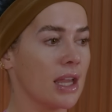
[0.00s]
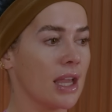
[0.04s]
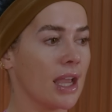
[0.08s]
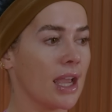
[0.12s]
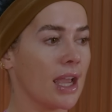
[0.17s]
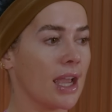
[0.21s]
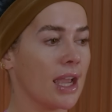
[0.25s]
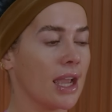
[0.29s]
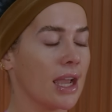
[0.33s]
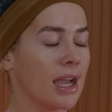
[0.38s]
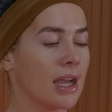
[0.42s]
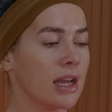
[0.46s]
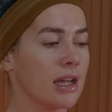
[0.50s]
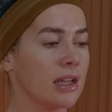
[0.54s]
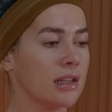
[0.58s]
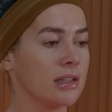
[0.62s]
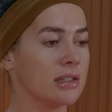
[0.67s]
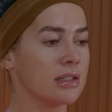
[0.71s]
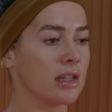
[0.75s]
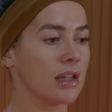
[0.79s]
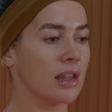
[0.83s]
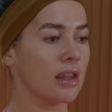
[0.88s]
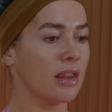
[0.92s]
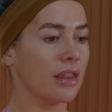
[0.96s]
and
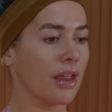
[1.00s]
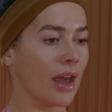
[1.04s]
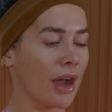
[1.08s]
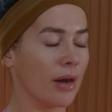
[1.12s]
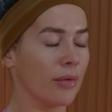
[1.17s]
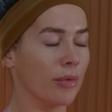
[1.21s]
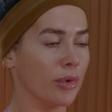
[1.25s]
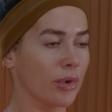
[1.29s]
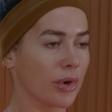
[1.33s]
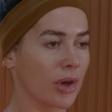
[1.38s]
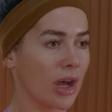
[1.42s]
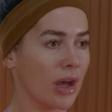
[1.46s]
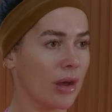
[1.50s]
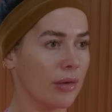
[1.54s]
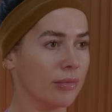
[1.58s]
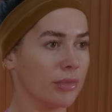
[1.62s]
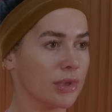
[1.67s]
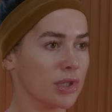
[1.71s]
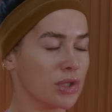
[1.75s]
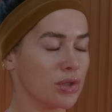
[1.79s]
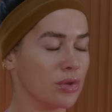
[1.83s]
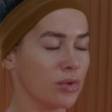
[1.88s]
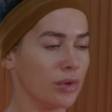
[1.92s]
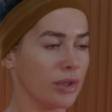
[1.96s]
that will come
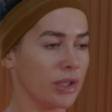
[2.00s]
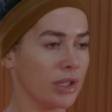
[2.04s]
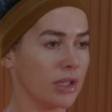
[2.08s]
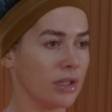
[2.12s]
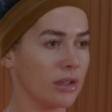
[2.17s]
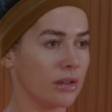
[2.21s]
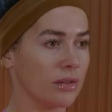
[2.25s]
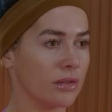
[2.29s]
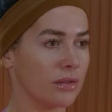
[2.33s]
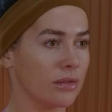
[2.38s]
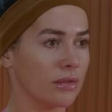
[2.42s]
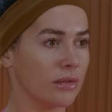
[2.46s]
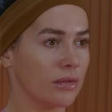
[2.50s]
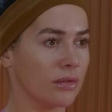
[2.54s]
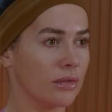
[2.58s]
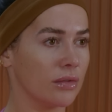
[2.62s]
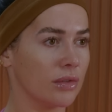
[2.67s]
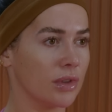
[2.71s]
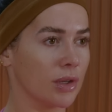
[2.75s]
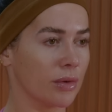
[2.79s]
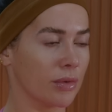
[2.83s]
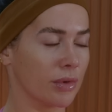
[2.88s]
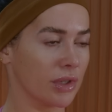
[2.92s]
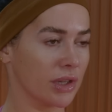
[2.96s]
between
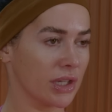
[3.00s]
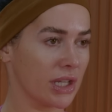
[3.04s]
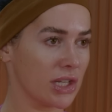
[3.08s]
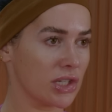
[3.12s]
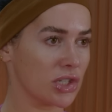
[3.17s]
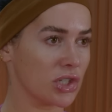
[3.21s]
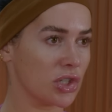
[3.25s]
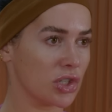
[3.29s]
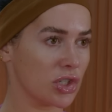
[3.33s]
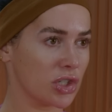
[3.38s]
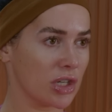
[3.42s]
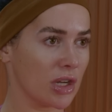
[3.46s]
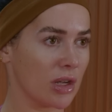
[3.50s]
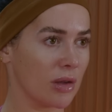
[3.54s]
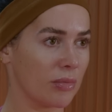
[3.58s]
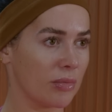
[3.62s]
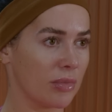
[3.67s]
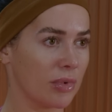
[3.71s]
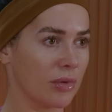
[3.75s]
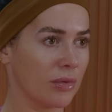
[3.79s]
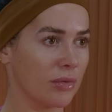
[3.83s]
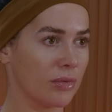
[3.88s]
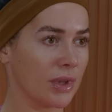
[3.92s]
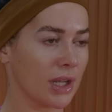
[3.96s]
the relationship
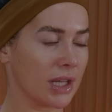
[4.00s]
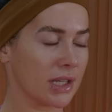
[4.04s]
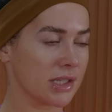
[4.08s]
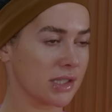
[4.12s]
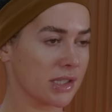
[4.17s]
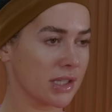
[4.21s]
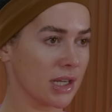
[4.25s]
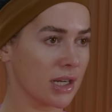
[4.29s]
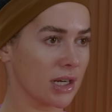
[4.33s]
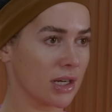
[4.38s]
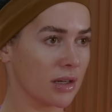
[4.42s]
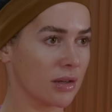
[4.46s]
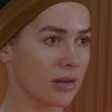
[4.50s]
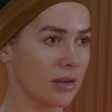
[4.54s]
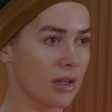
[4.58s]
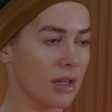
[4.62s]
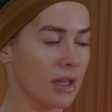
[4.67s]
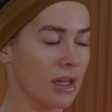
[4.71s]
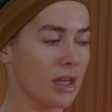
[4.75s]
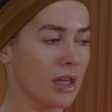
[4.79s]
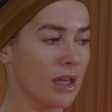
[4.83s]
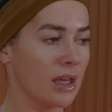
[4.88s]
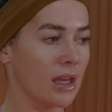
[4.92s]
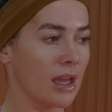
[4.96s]
that's there.
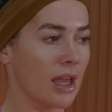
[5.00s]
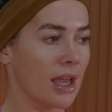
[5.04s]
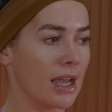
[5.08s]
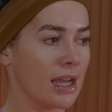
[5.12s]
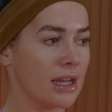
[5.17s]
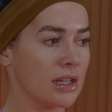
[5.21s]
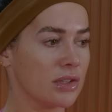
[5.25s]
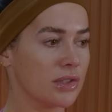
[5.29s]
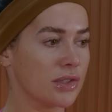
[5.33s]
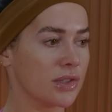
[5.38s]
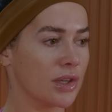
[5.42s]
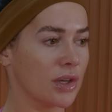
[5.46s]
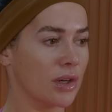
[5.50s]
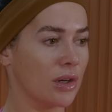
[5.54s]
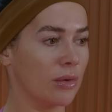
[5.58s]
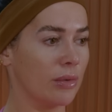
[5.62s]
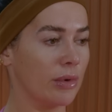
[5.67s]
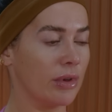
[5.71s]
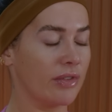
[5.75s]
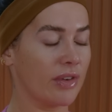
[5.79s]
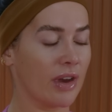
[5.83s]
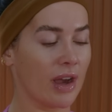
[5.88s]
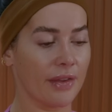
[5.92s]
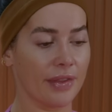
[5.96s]
And so
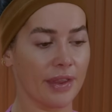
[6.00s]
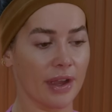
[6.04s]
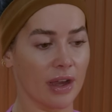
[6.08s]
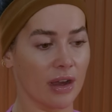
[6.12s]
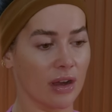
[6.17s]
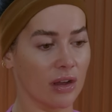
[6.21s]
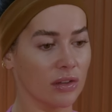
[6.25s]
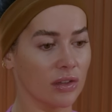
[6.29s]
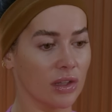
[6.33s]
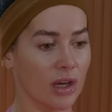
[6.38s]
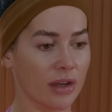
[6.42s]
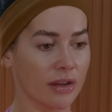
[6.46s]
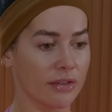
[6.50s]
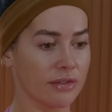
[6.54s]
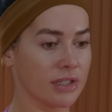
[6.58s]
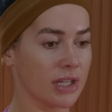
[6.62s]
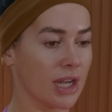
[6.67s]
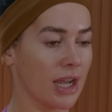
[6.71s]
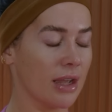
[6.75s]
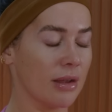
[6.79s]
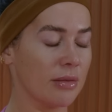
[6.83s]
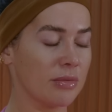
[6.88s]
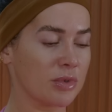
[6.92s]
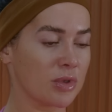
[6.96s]
we've had that a lot of
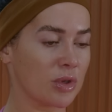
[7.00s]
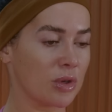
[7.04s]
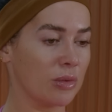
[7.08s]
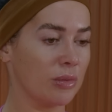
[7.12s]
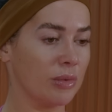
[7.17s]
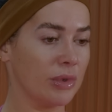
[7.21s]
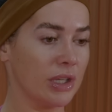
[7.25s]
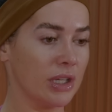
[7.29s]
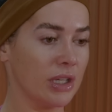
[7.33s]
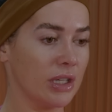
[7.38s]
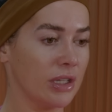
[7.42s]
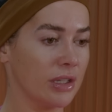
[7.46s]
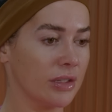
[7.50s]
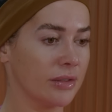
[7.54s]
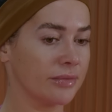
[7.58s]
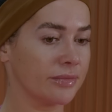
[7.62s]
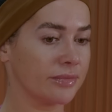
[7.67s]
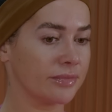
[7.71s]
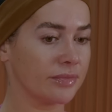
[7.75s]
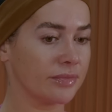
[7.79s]
times where we